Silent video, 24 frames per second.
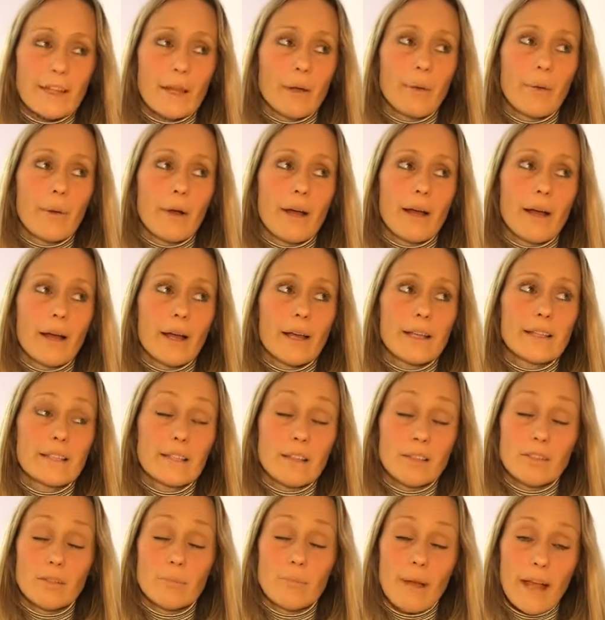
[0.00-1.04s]
So I
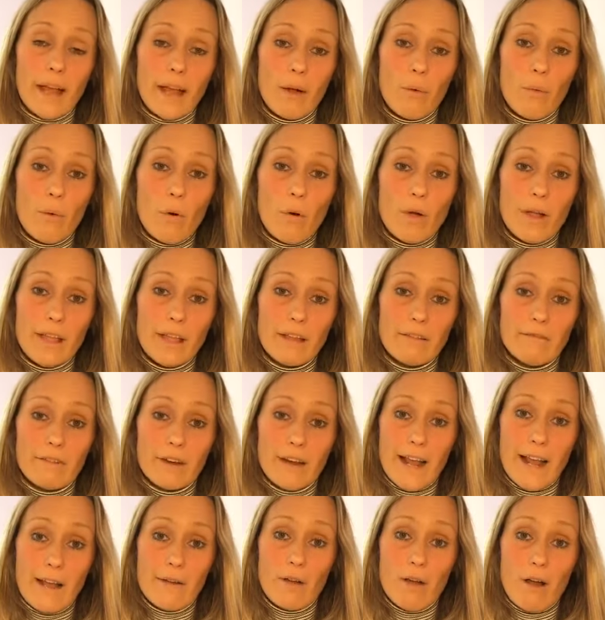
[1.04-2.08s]
started power walking for
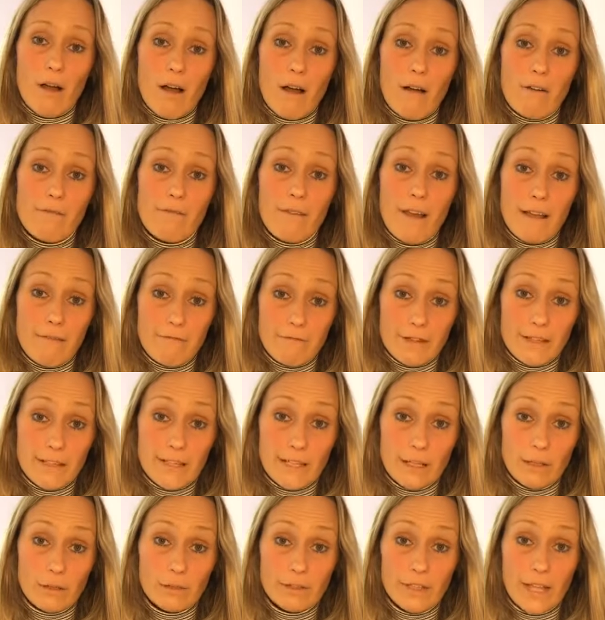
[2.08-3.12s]
an hour and a half every
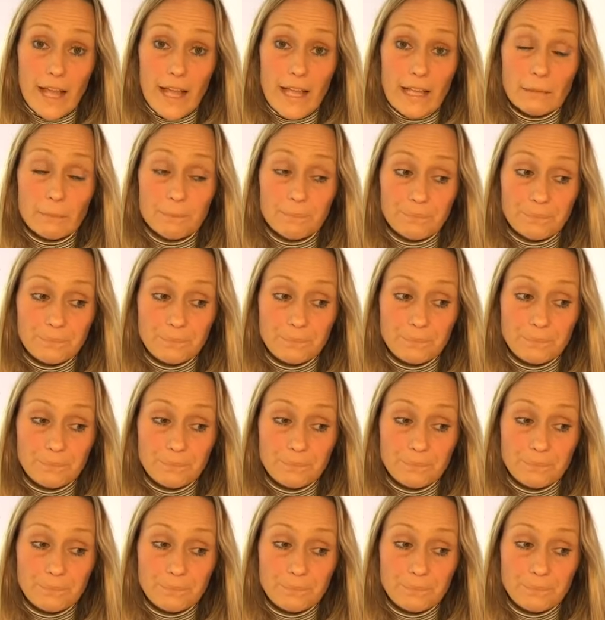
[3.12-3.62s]
single day.